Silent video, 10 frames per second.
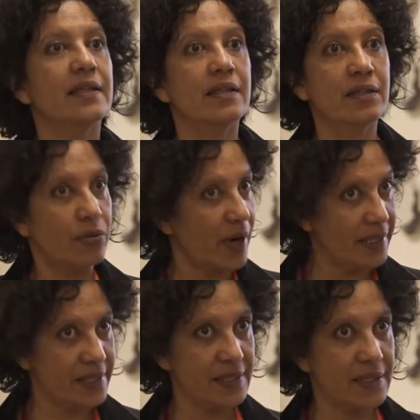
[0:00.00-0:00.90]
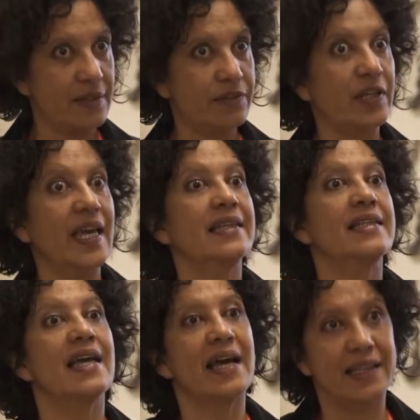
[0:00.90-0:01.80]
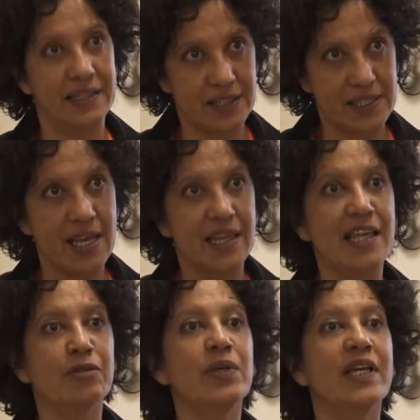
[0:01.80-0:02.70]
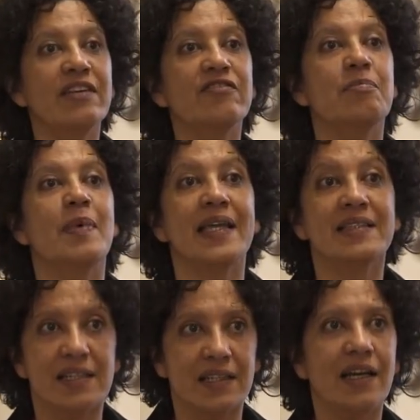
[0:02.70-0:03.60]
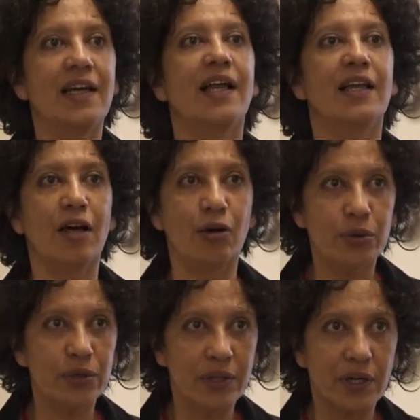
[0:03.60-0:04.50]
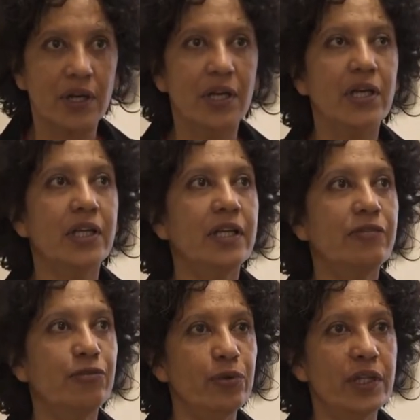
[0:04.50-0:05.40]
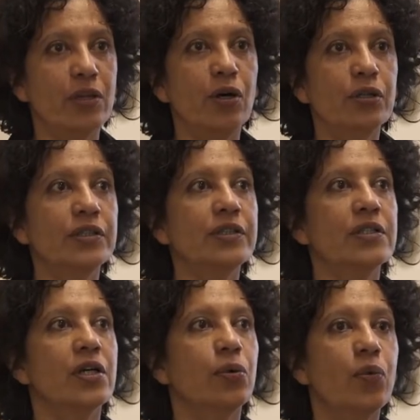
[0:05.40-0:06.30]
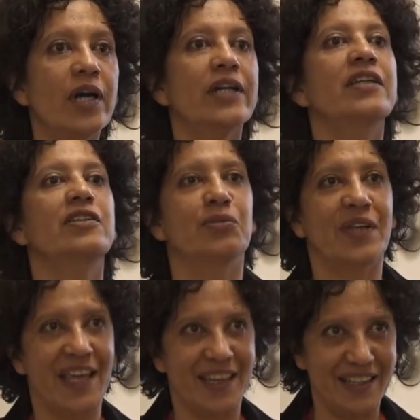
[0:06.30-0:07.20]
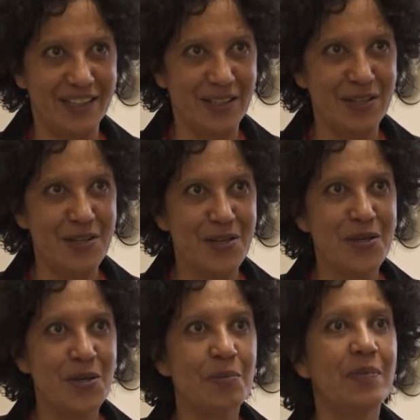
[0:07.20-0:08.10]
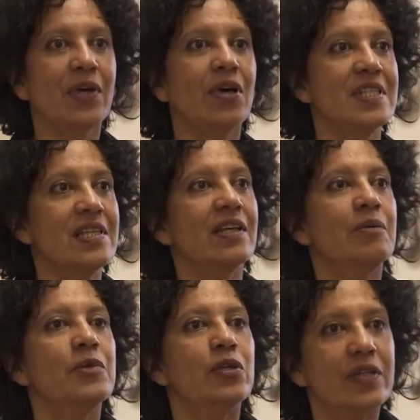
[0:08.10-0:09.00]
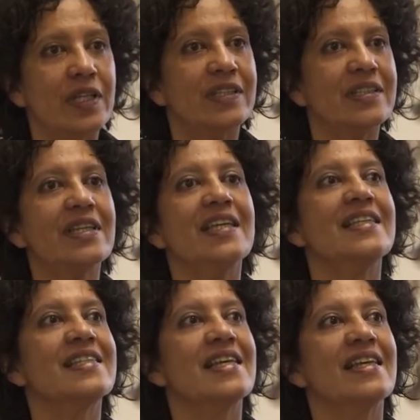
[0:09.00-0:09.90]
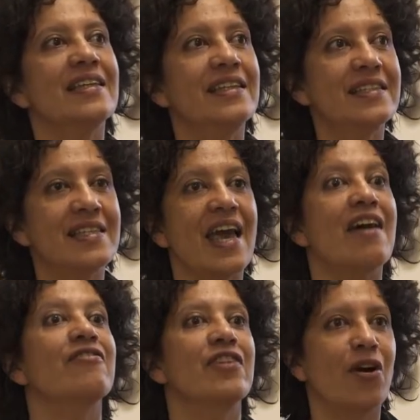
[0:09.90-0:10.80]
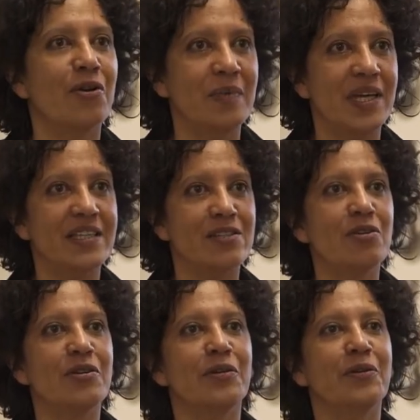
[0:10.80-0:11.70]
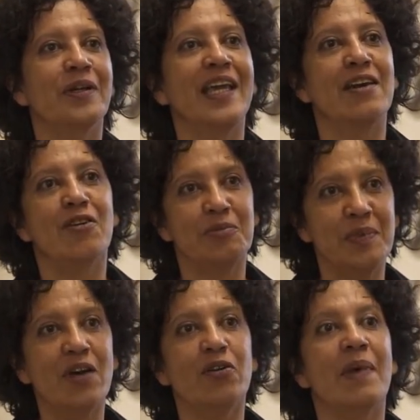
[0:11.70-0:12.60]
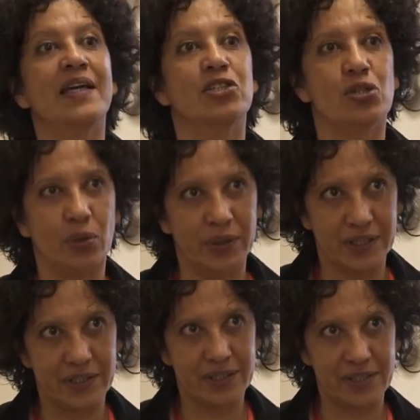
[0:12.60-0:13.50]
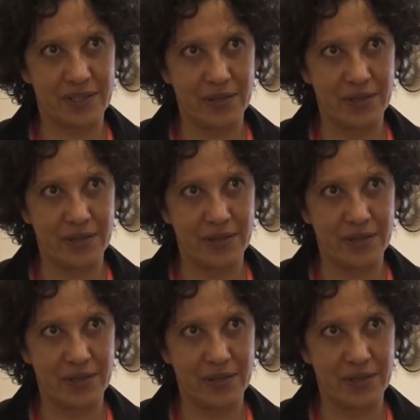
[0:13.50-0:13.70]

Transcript: the rest, forget the others, that we live better alone if we don't work together because the community is, is heavy on me, is on, cannot be on my shoulders.